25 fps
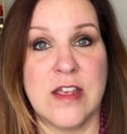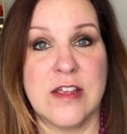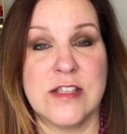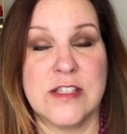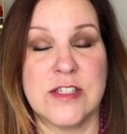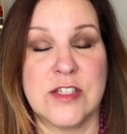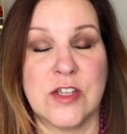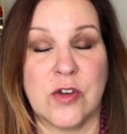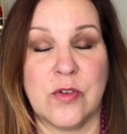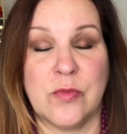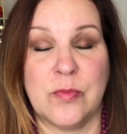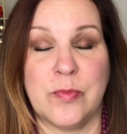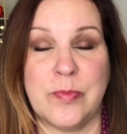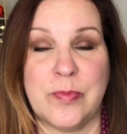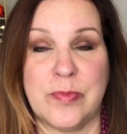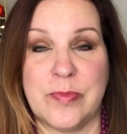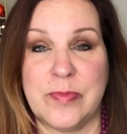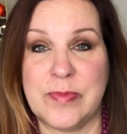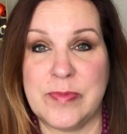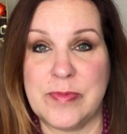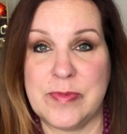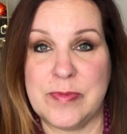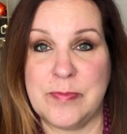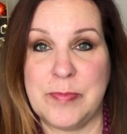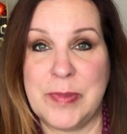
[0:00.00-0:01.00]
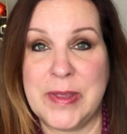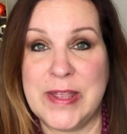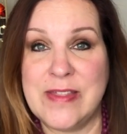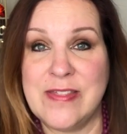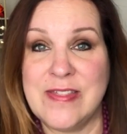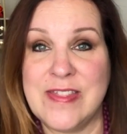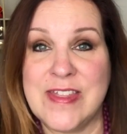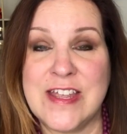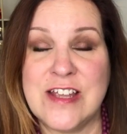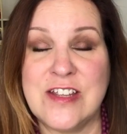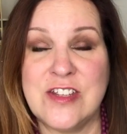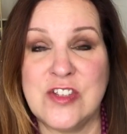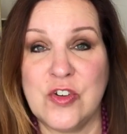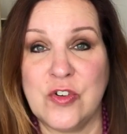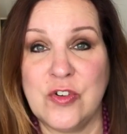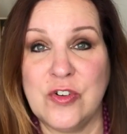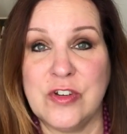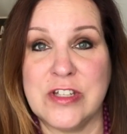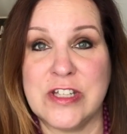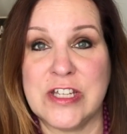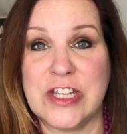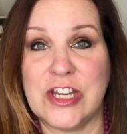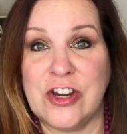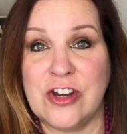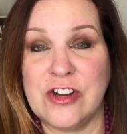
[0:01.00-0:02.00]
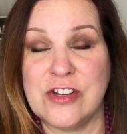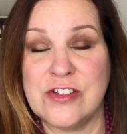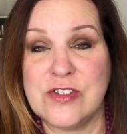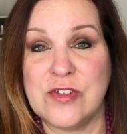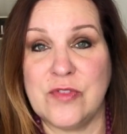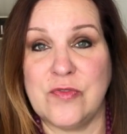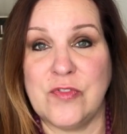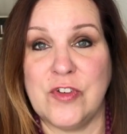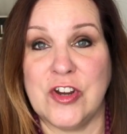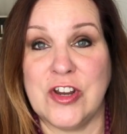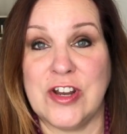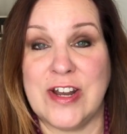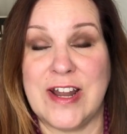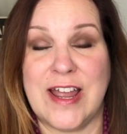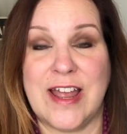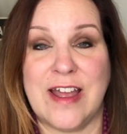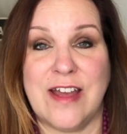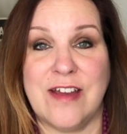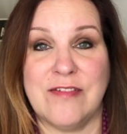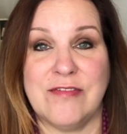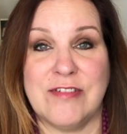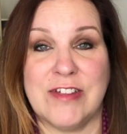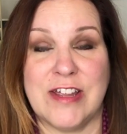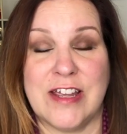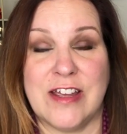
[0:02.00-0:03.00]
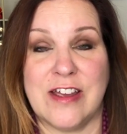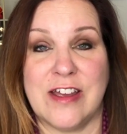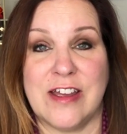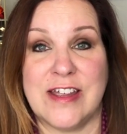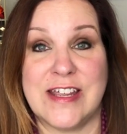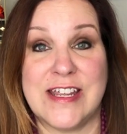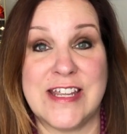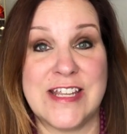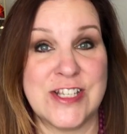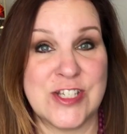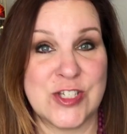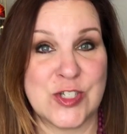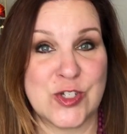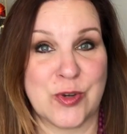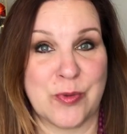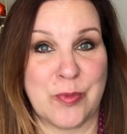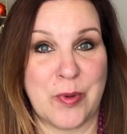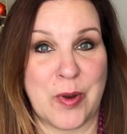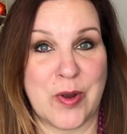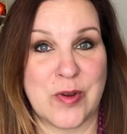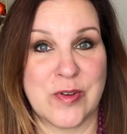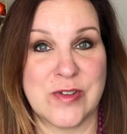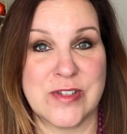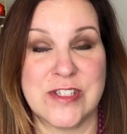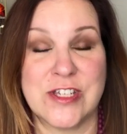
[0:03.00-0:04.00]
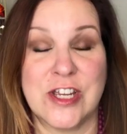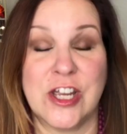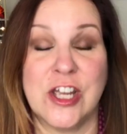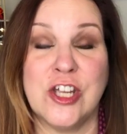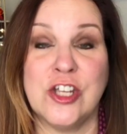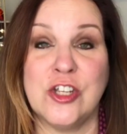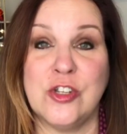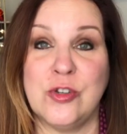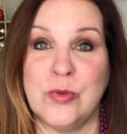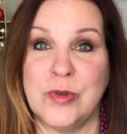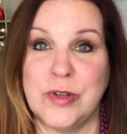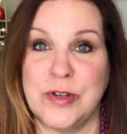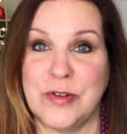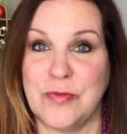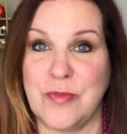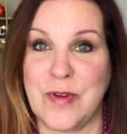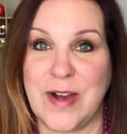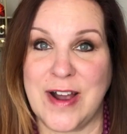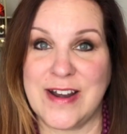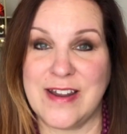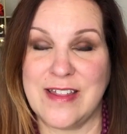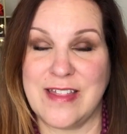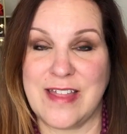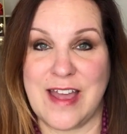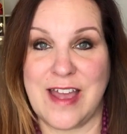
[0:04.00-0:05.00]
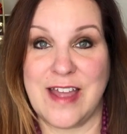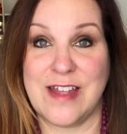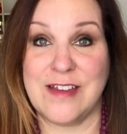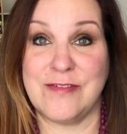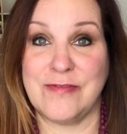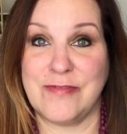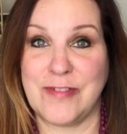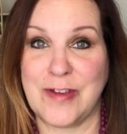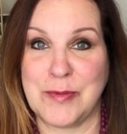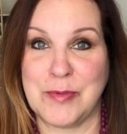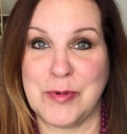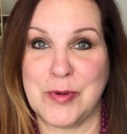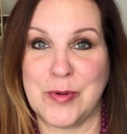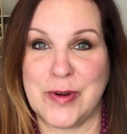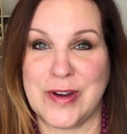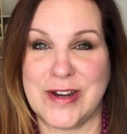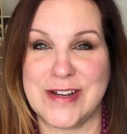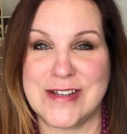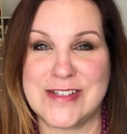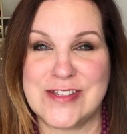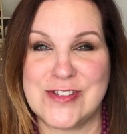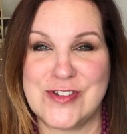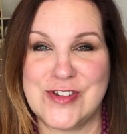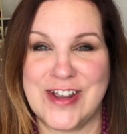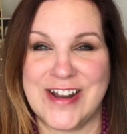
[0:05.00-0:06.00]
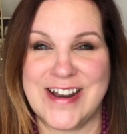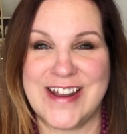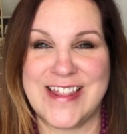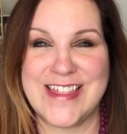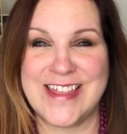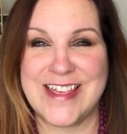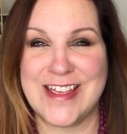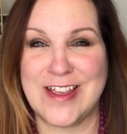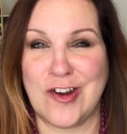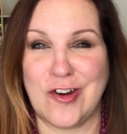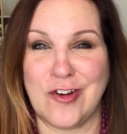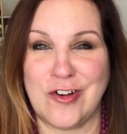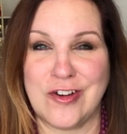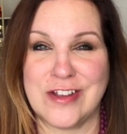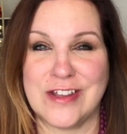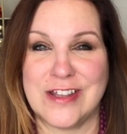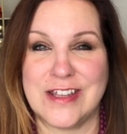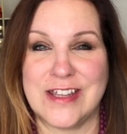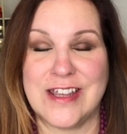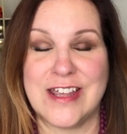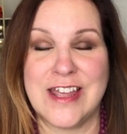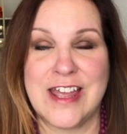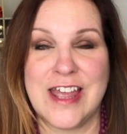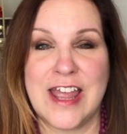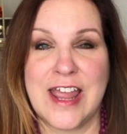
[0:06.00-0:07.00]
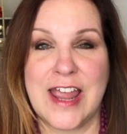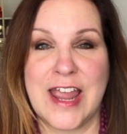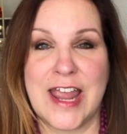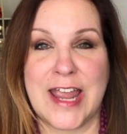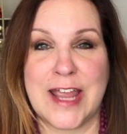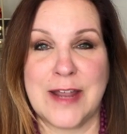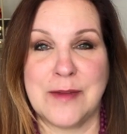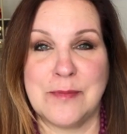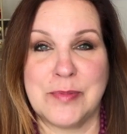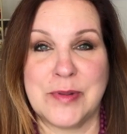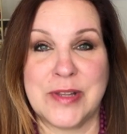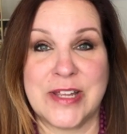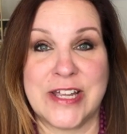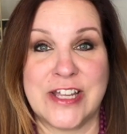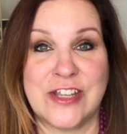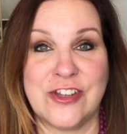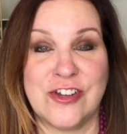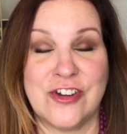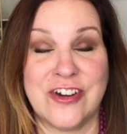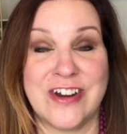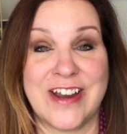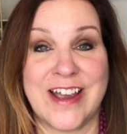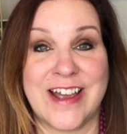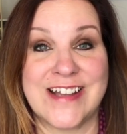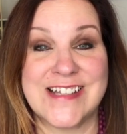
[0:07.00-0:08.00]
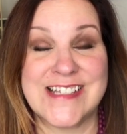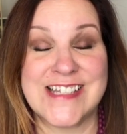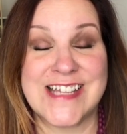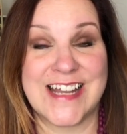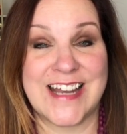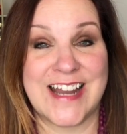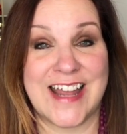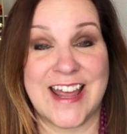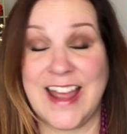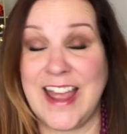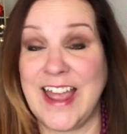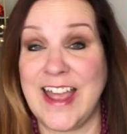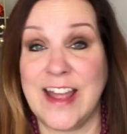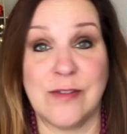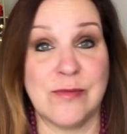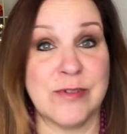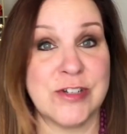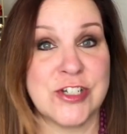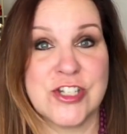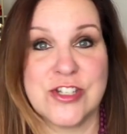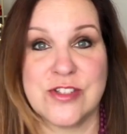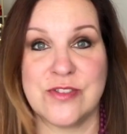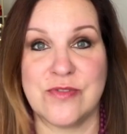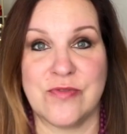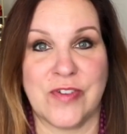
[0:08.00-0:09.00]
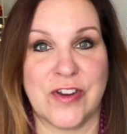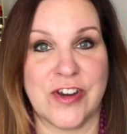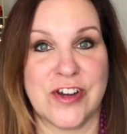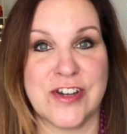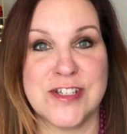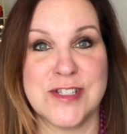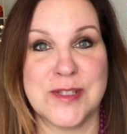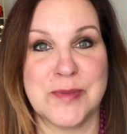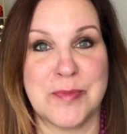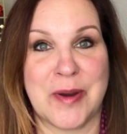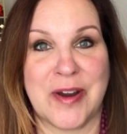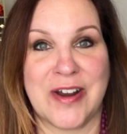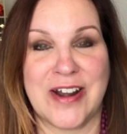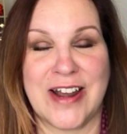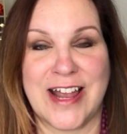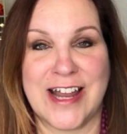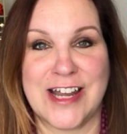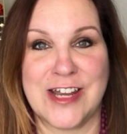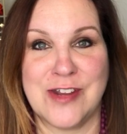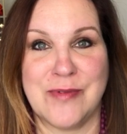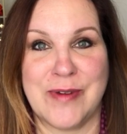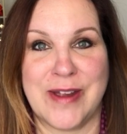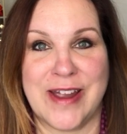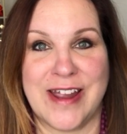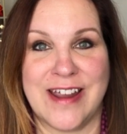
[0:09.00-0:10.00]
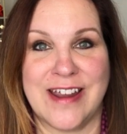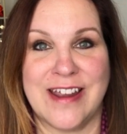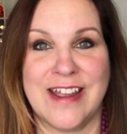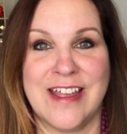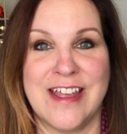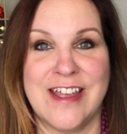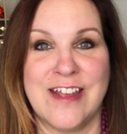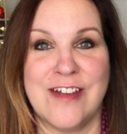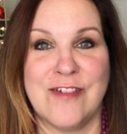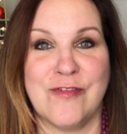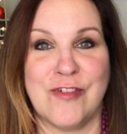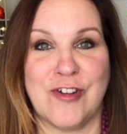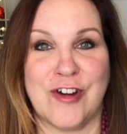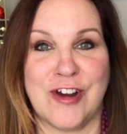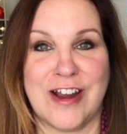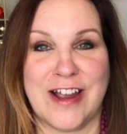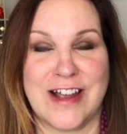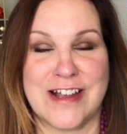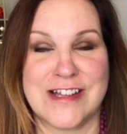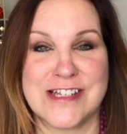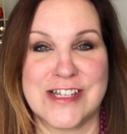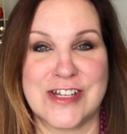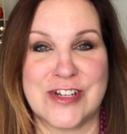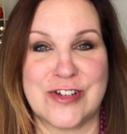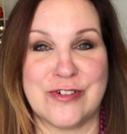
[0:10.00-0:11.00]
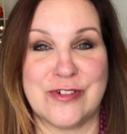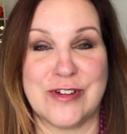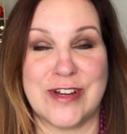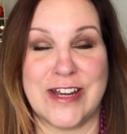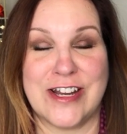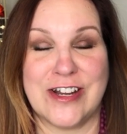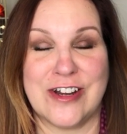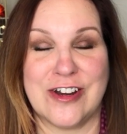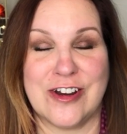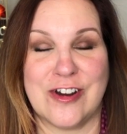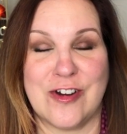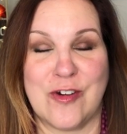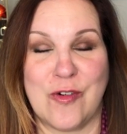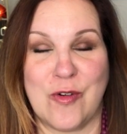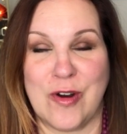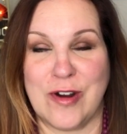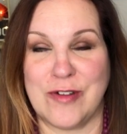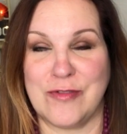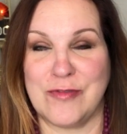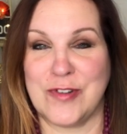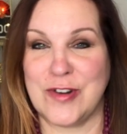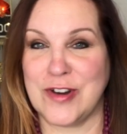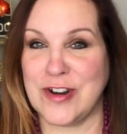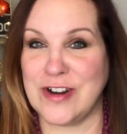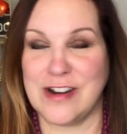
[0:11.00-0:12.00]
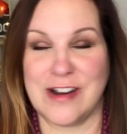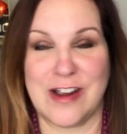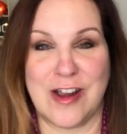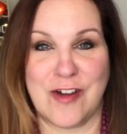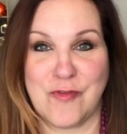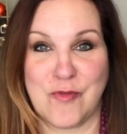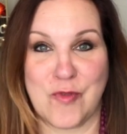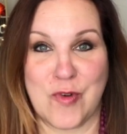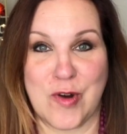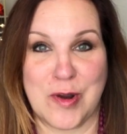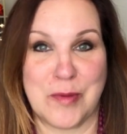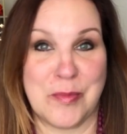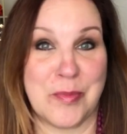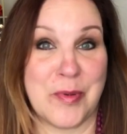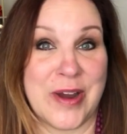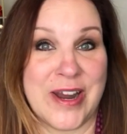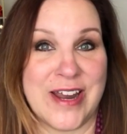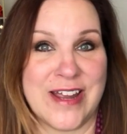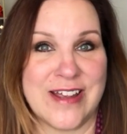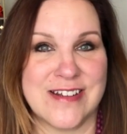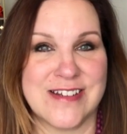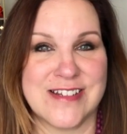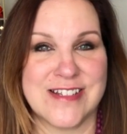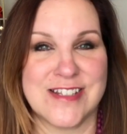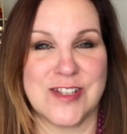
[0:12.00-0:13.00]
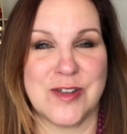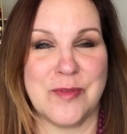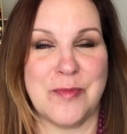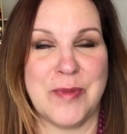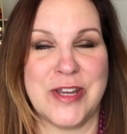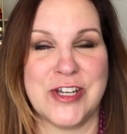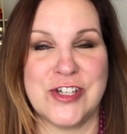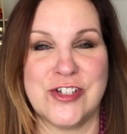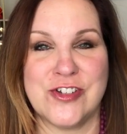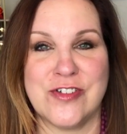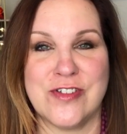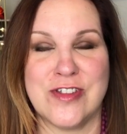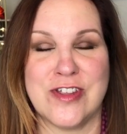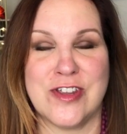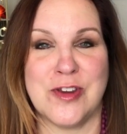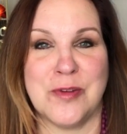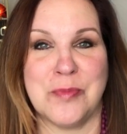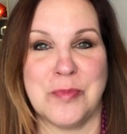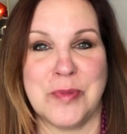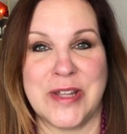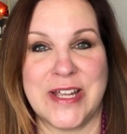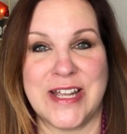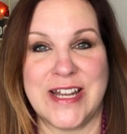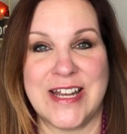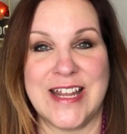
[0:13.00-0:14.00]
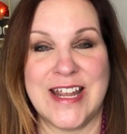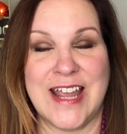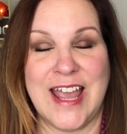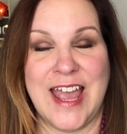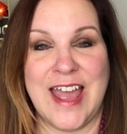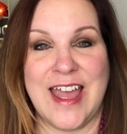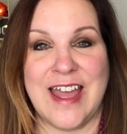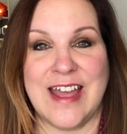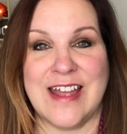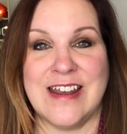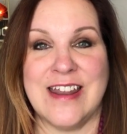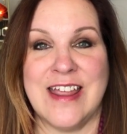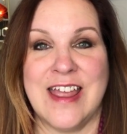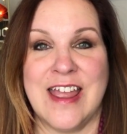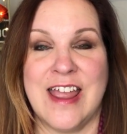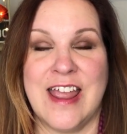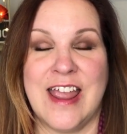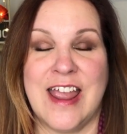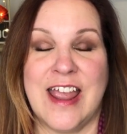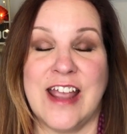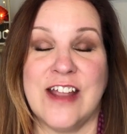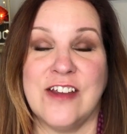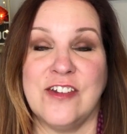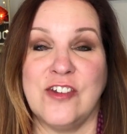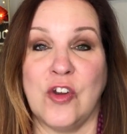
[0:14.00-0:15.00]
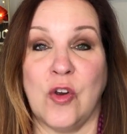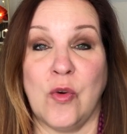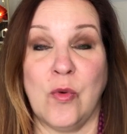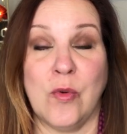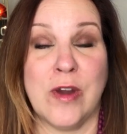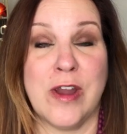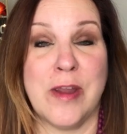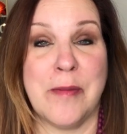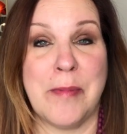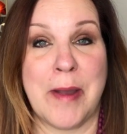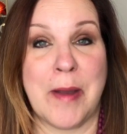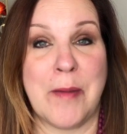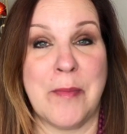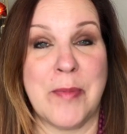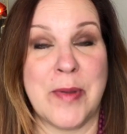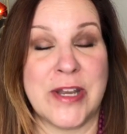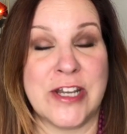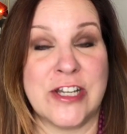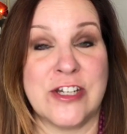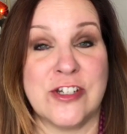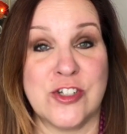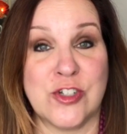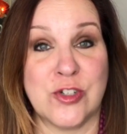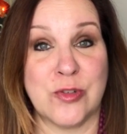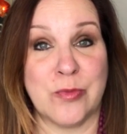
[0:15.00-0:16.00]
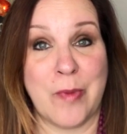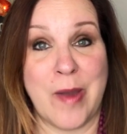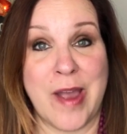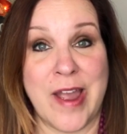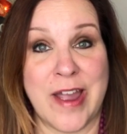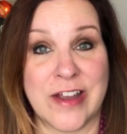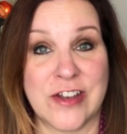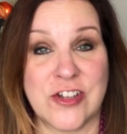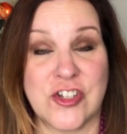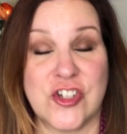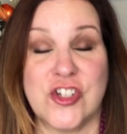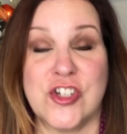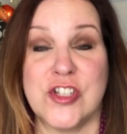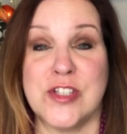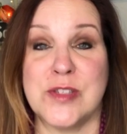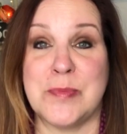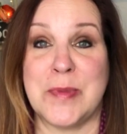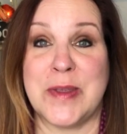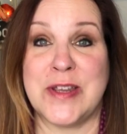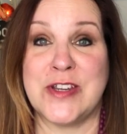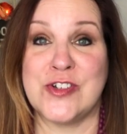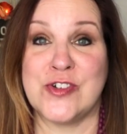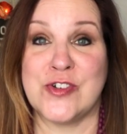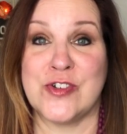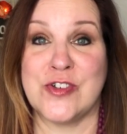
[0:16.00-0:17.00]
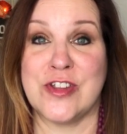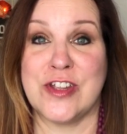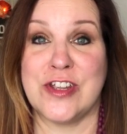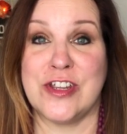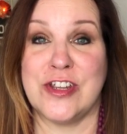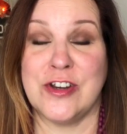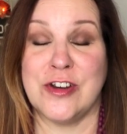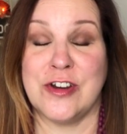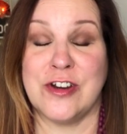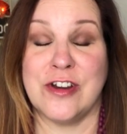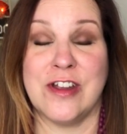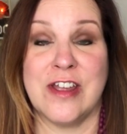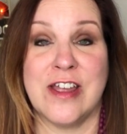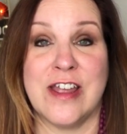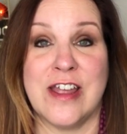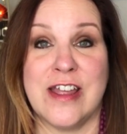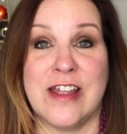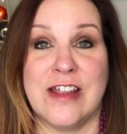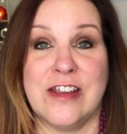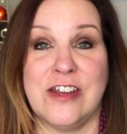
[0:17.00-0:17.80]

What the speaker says: So pin things earlier. So if you're gonna have like a Easter post, you would have wanted that in February. So you gotta think early and plan your content ahead, which is very smart anyway for a content creator or for a brand. So make sure that you're planning ahead and don't worry about pinning too much. Just make sure that you